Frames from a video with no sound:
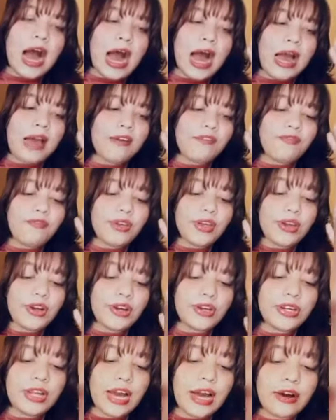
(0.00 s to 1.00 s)
I
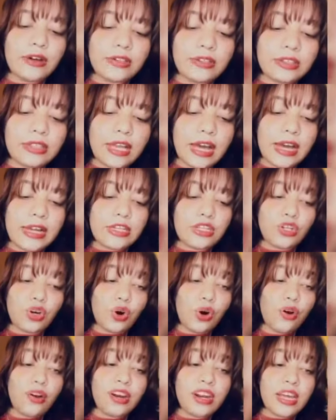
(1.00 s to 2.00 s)
figured out that
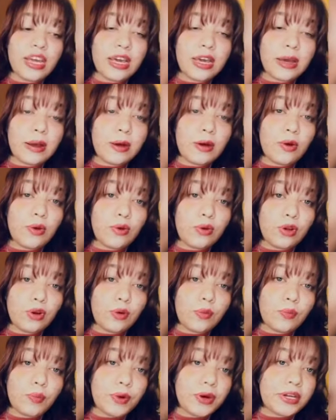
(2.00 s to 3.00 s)
onek
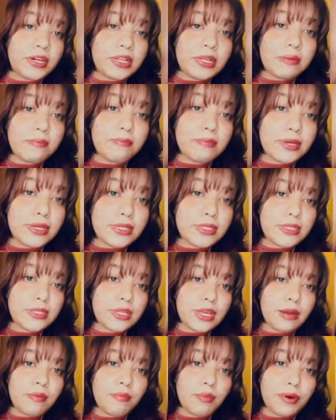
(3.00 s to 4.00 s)
gulo body
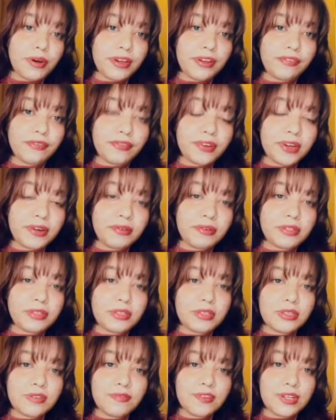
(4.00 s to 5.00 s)
mist and body
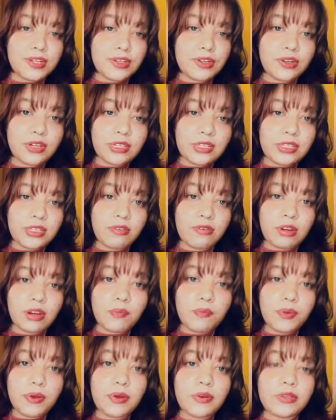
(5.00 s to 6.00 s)
fragrances Victoria's
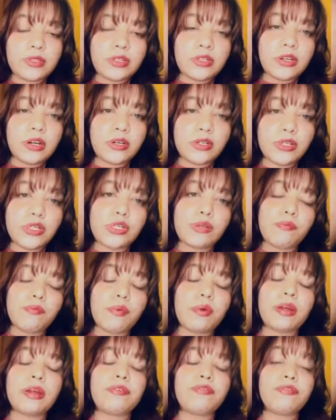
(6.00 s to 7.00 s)
Secret Pure Seduction
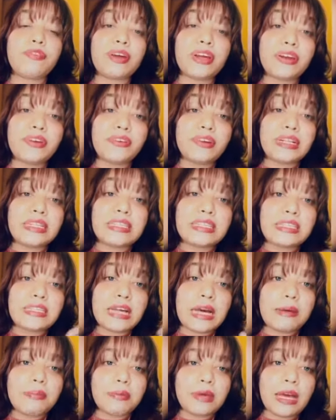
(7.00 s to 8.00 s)
fragrance
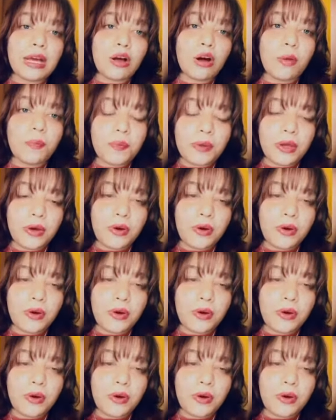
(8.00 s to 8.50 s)
type ke copy.